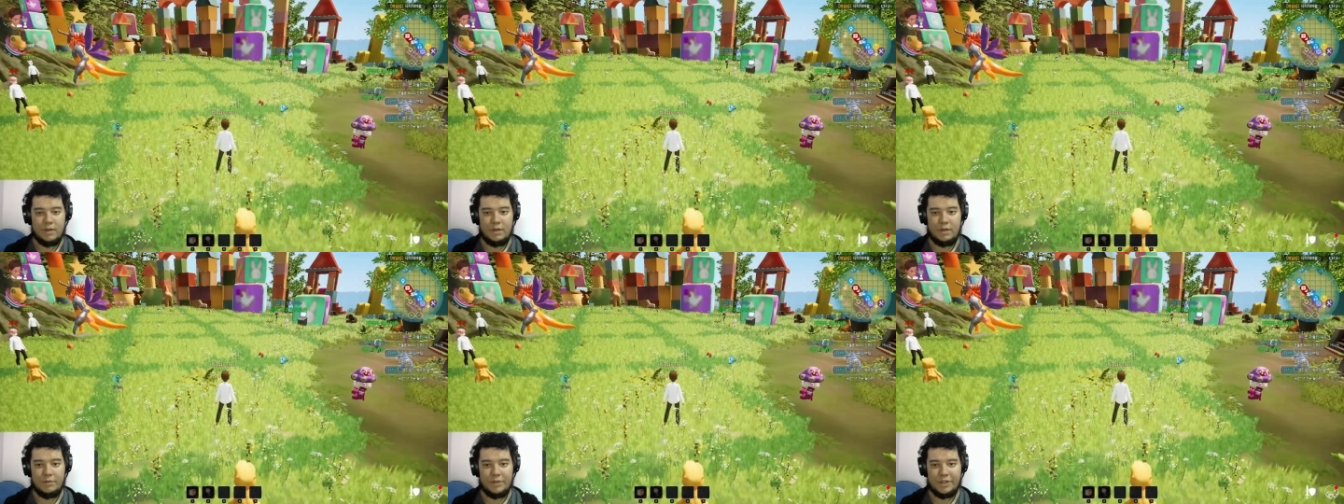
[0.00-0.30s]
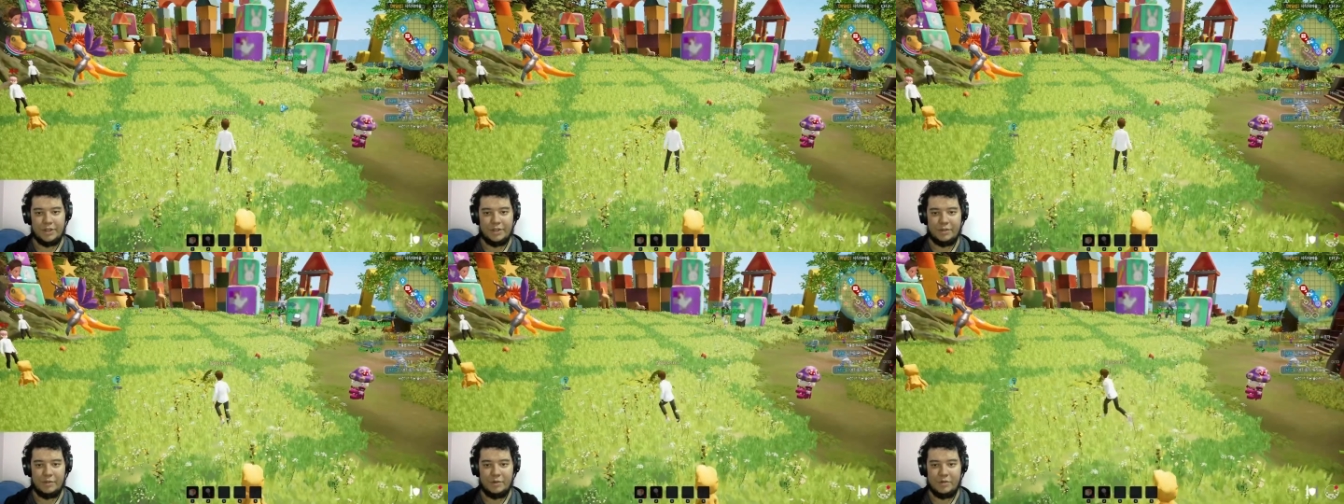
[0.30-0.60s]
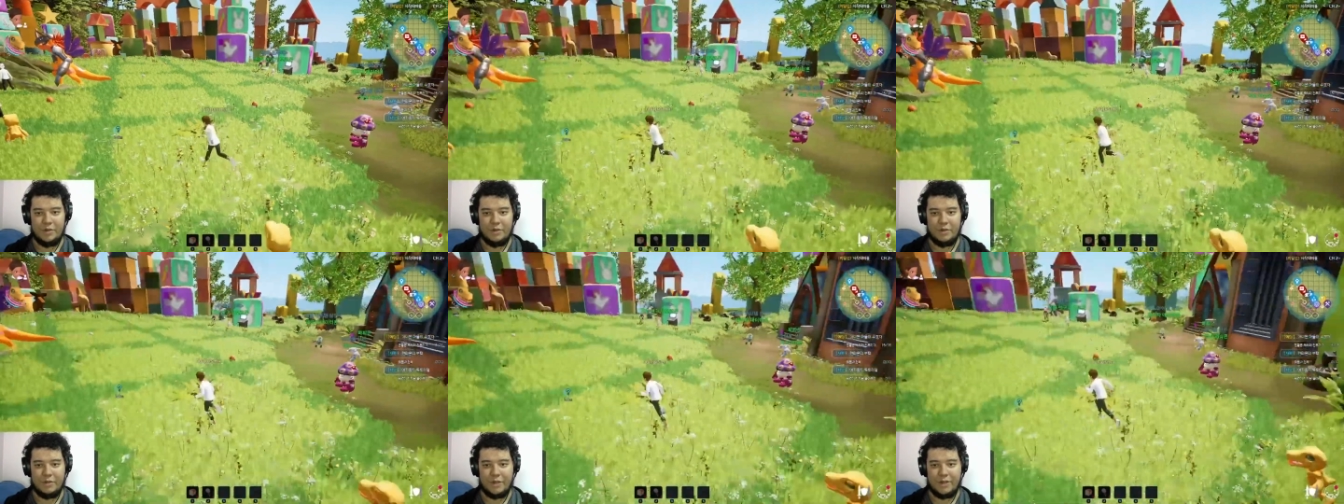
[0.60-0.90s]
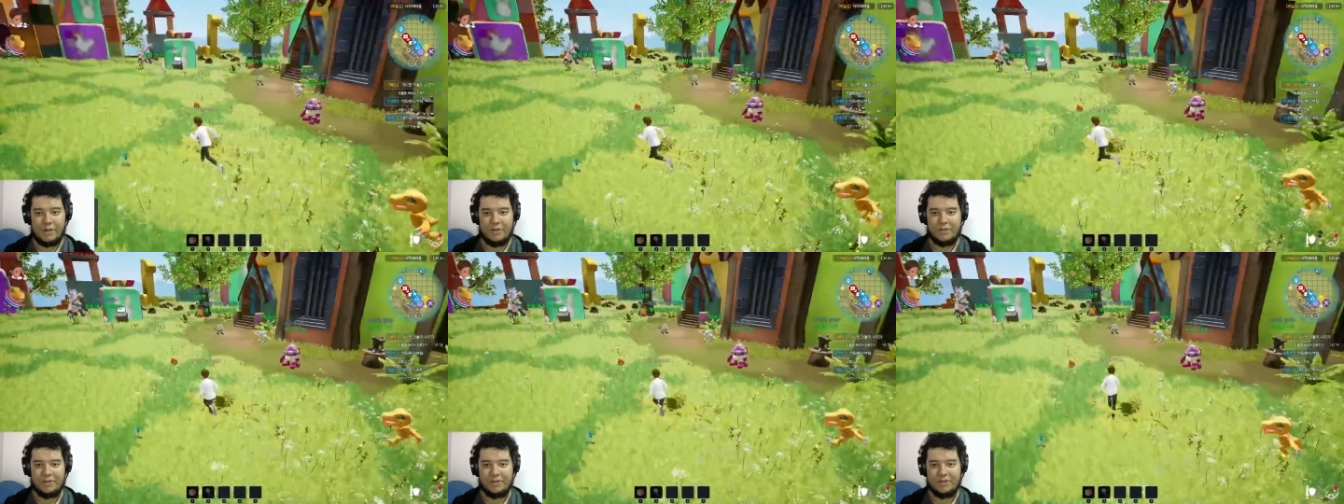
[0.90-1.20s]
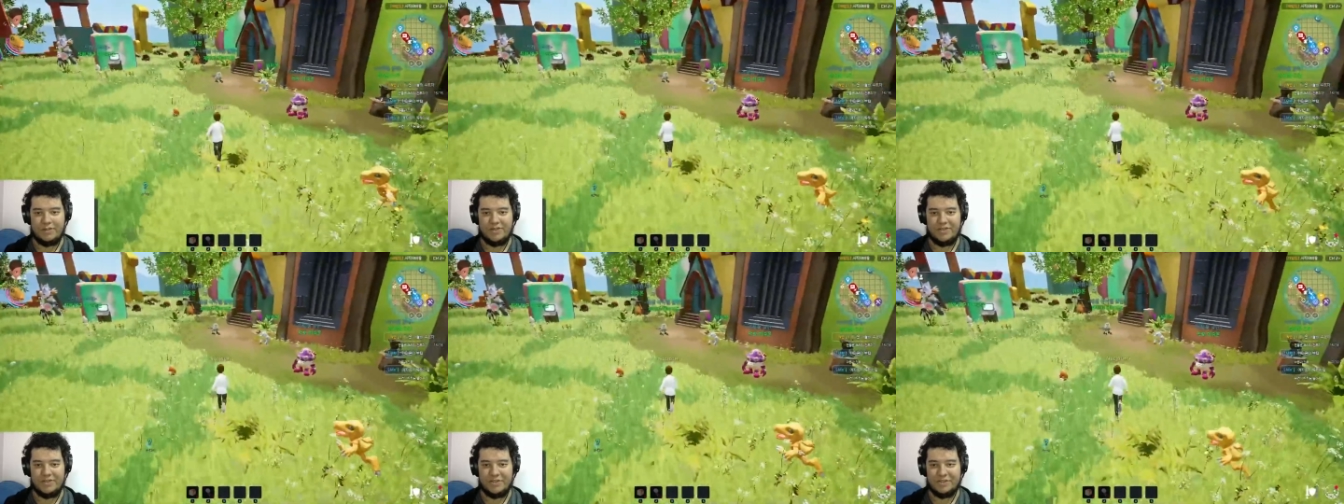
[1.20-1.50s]
we're here on one of my
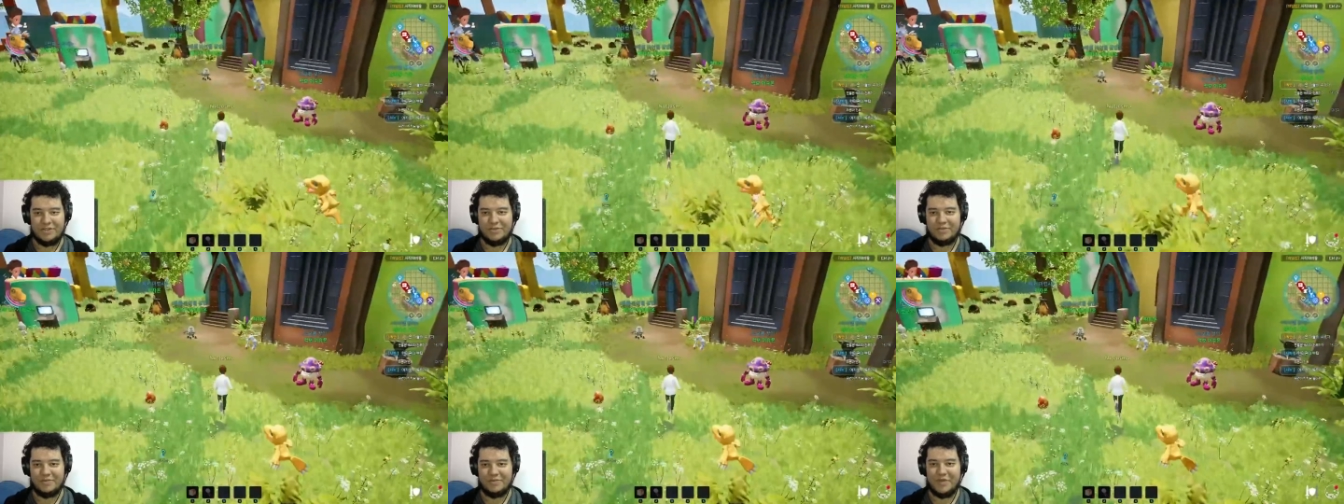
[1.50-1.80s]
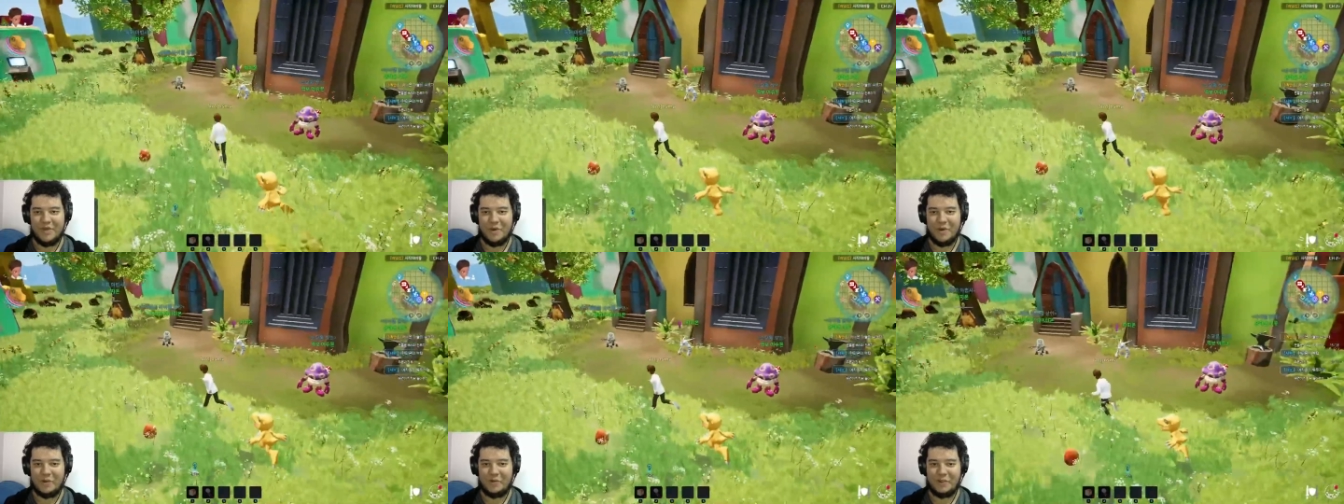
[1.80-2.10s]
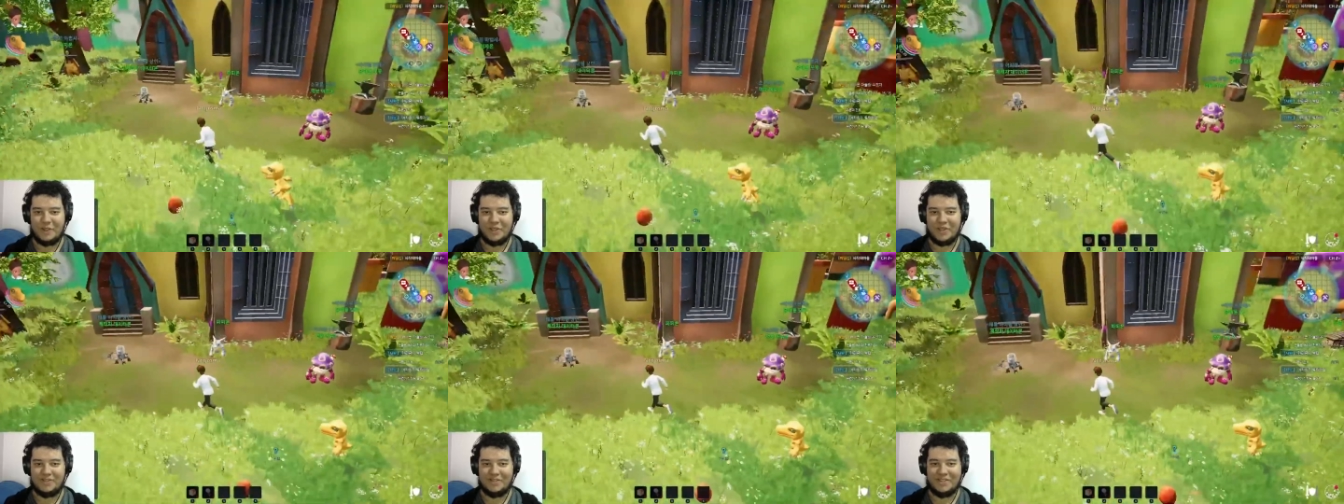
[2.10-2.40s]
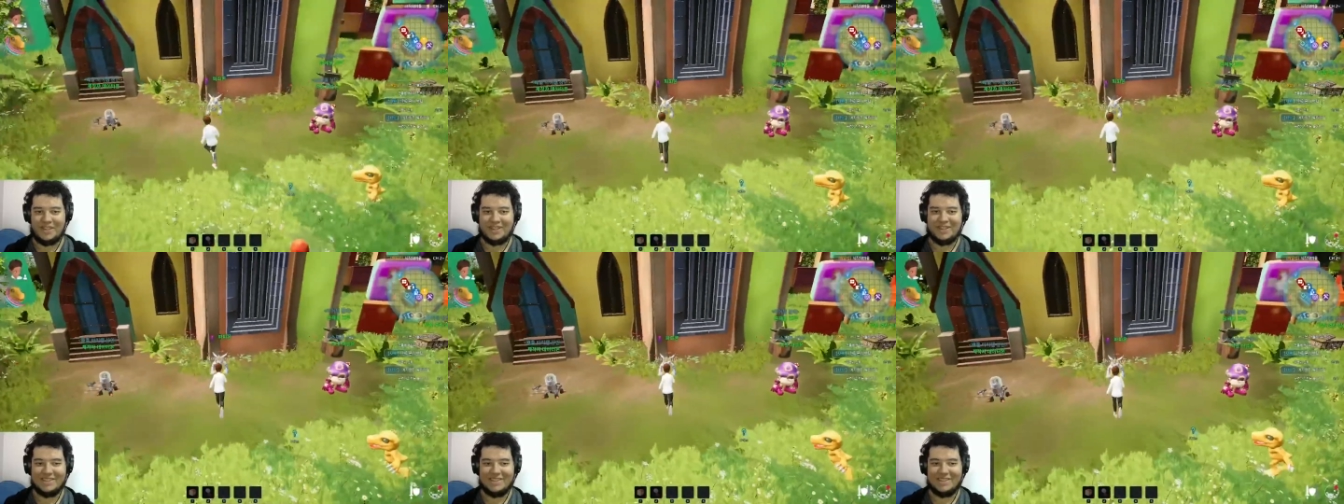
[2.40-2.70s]
alts to go over the event